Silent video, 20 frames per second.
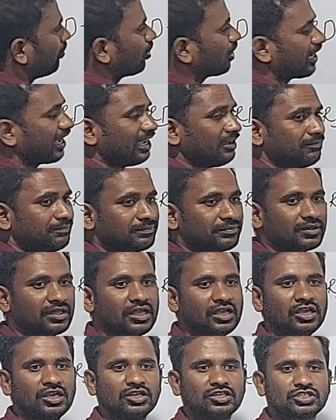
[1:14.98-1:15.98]
Okay,
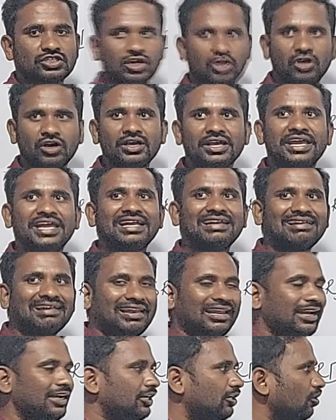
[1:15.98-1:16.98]
so it
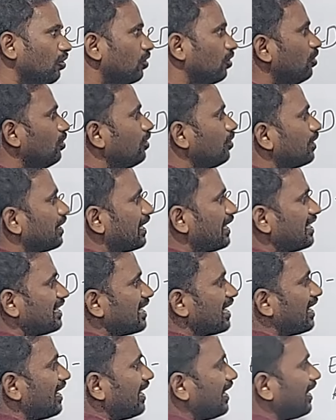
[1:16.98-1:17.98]
lead to the
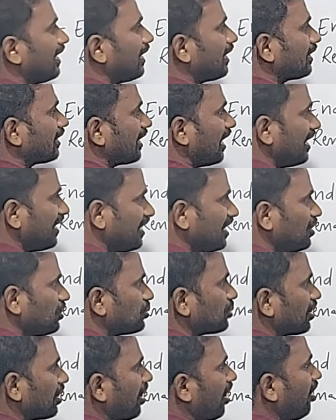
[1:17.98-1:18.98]

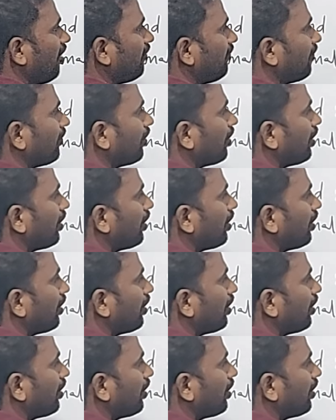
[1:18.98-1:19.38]
condition of